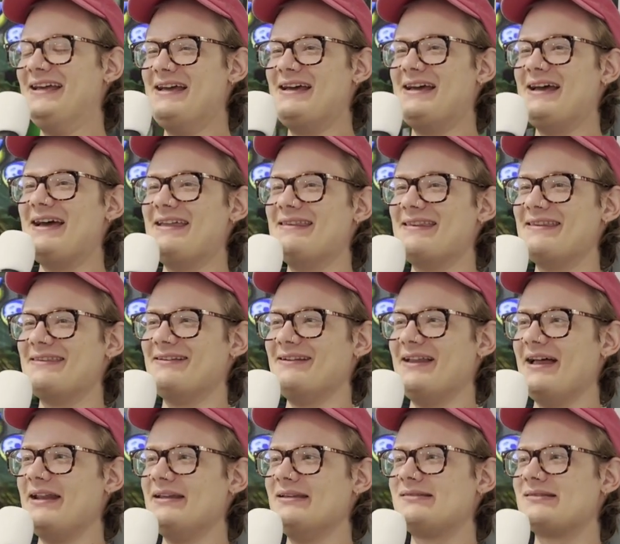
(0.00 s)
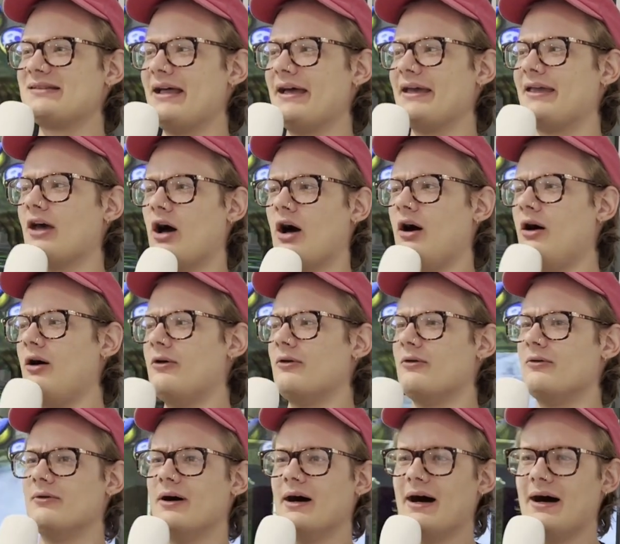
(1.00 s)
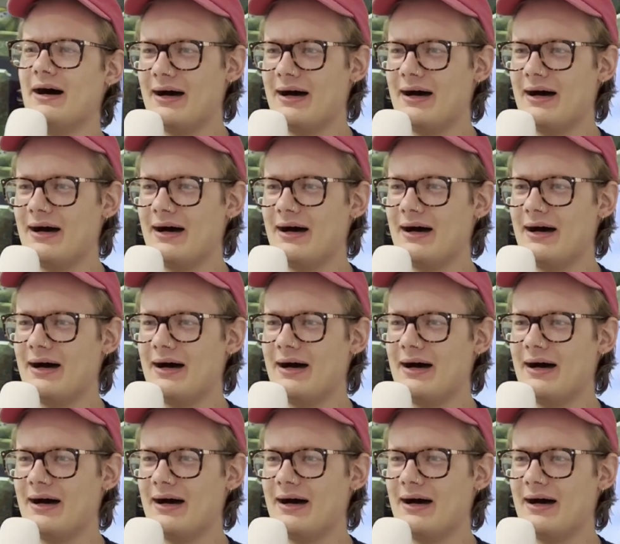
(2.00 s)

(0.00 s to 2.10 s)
And then the lady's like, "Oh,"